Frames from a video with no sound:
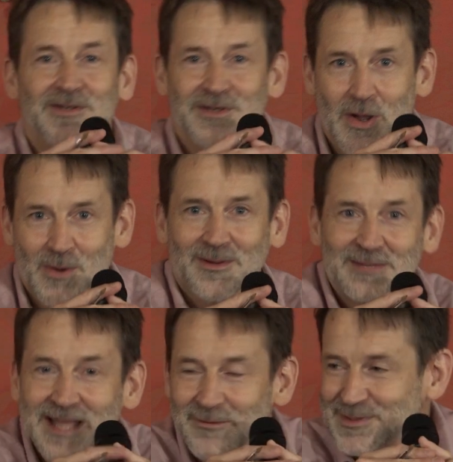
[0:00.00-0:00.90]
no, I
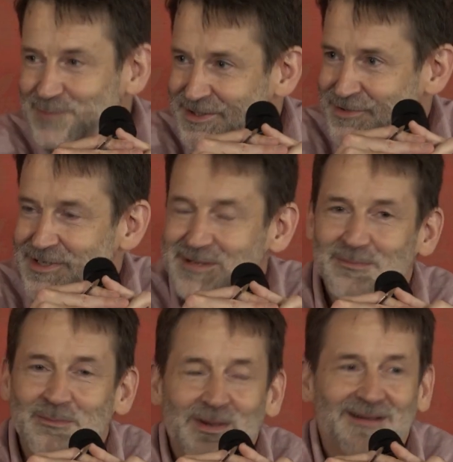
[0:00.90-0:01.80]
mean, that was my
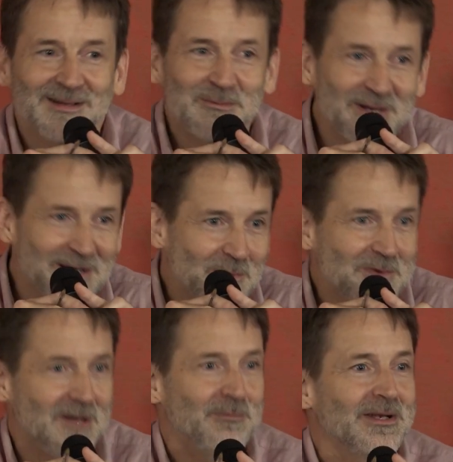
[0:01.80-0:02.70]
dream, but I
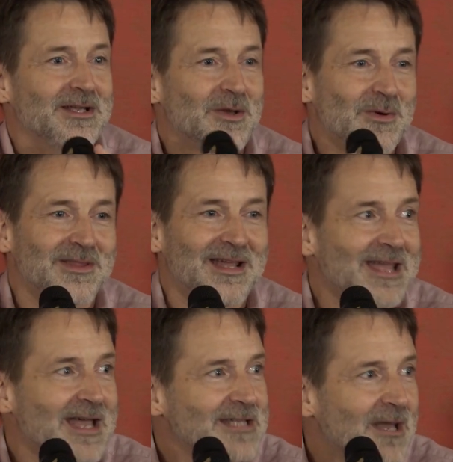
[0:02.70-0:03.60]
woke up and I know that
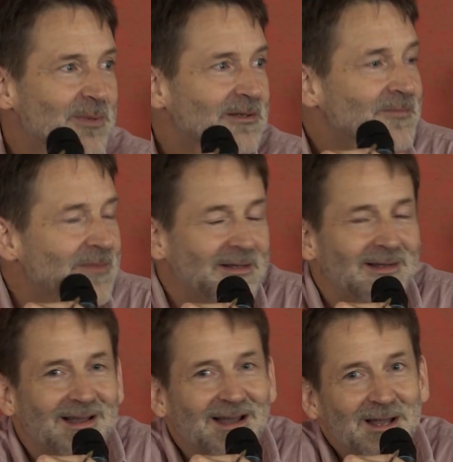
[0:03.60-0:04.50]
can't happen.
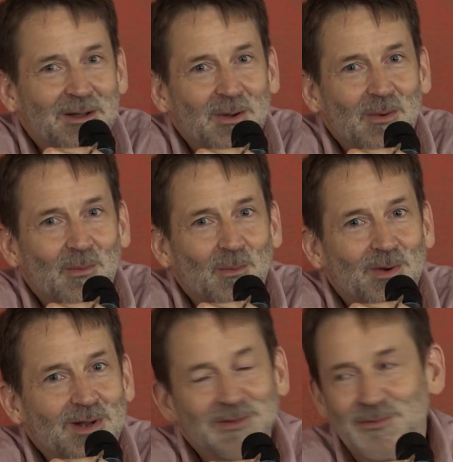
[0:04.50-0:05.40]

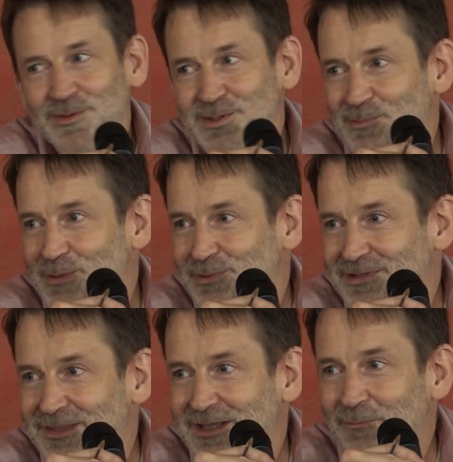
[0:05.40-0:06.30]
We're not the first people
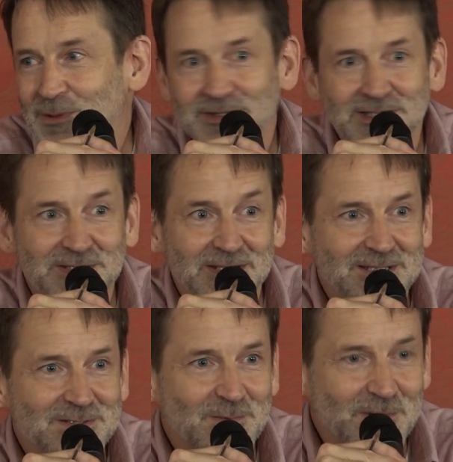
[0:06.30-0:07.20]
to think about these
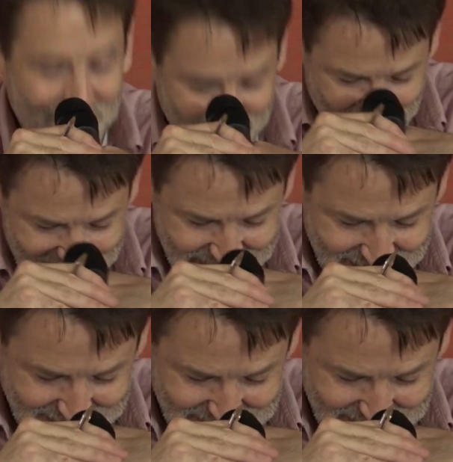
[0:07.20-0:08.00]
things. We're not going to be